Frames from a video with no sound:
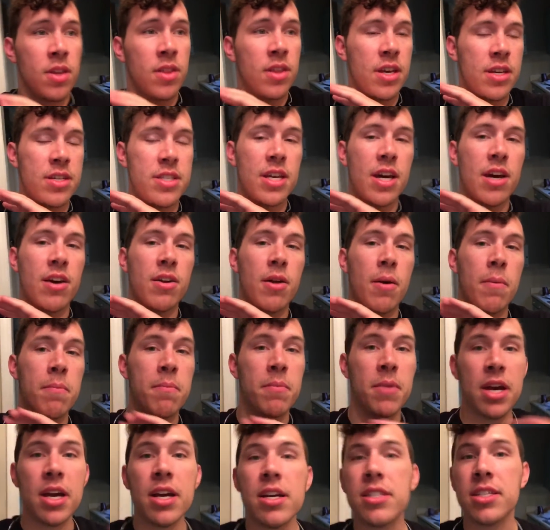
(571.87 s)
They sound
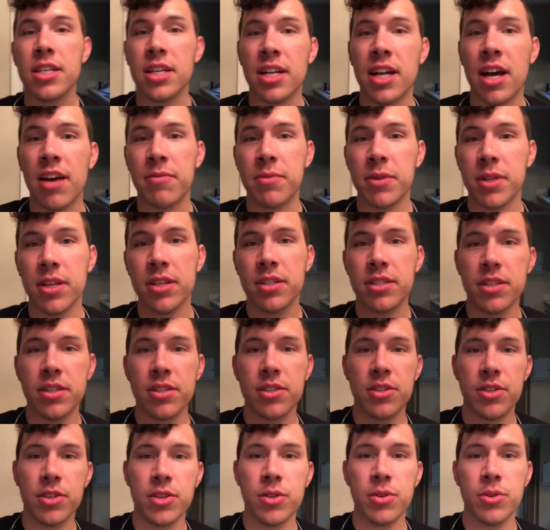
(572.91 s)
amazing. I've been
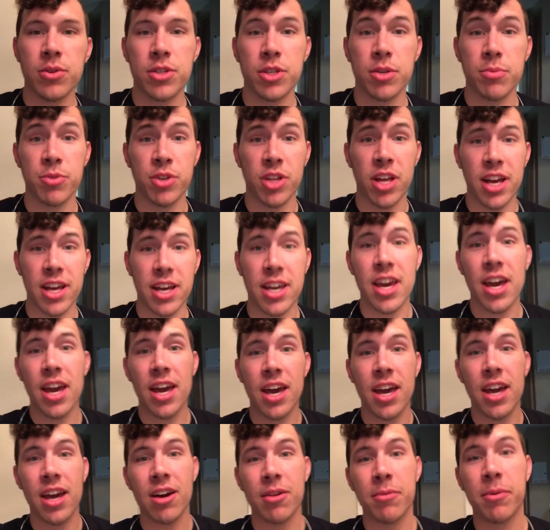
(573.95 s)
listening to some Reliant
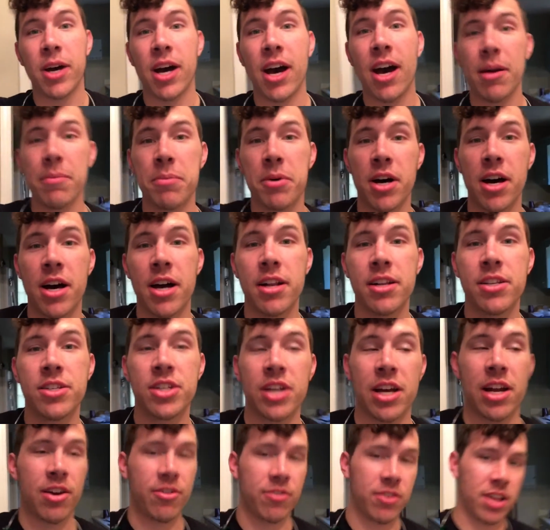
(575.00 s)
K on my iPod.
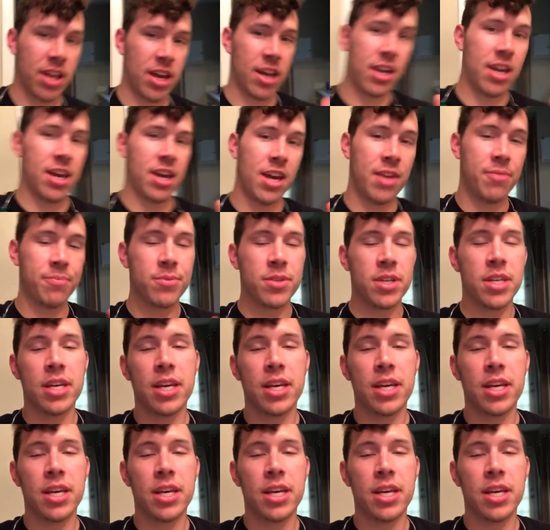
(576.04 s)
Shout out Reliant K.